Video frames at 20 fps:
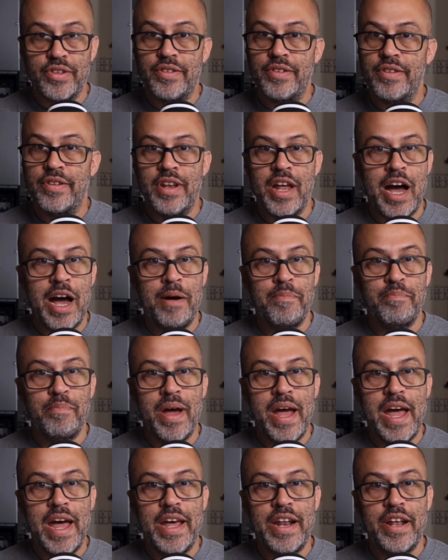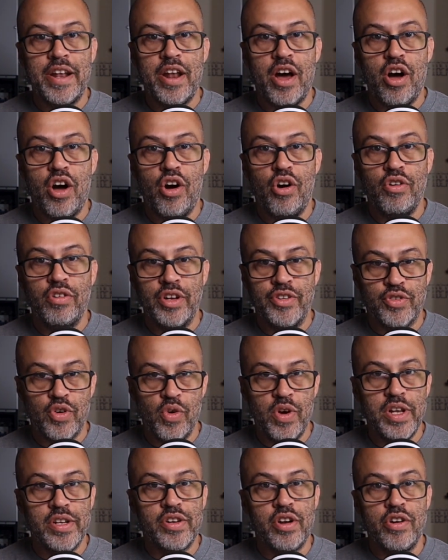Not bad at all. Let's go
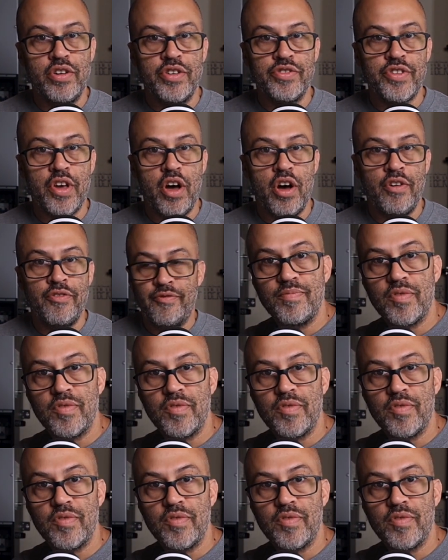ahead and turn this off.